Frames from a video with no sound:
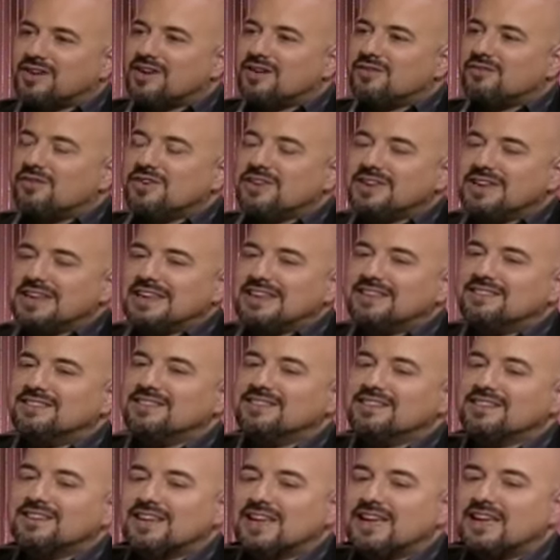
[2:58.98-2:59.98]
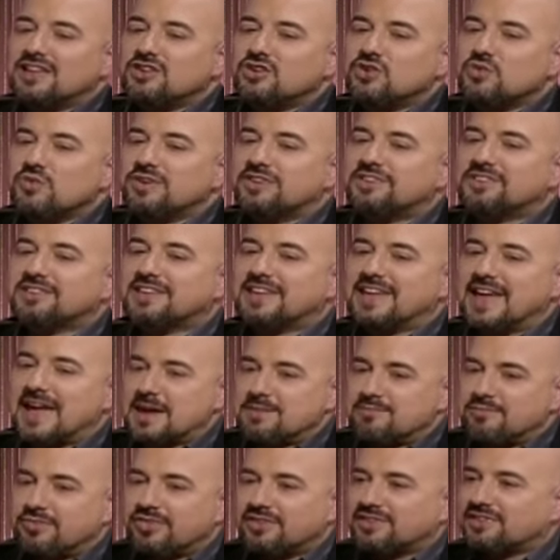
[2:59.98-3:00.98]
But can you
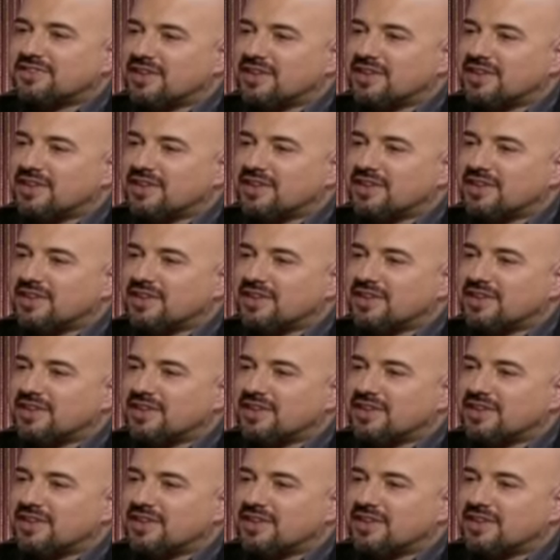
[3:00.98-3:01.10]
escape this